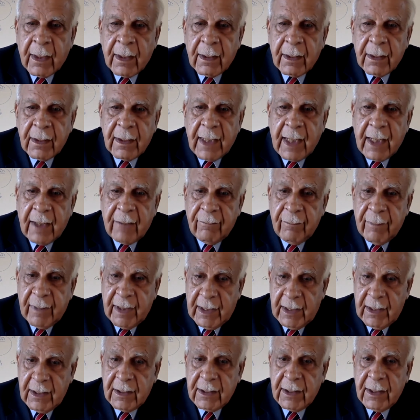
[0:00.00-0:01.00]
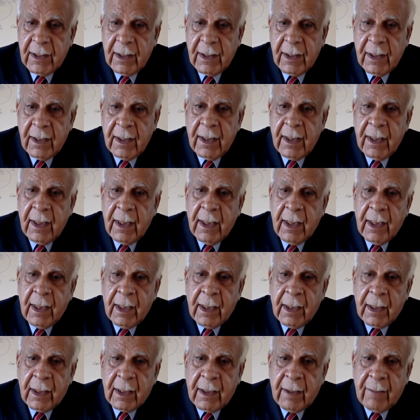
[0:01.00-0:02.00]
That means
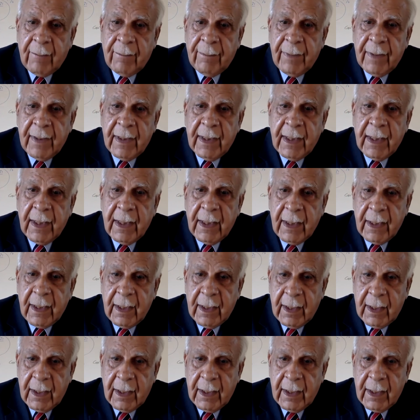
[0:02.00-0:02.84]
company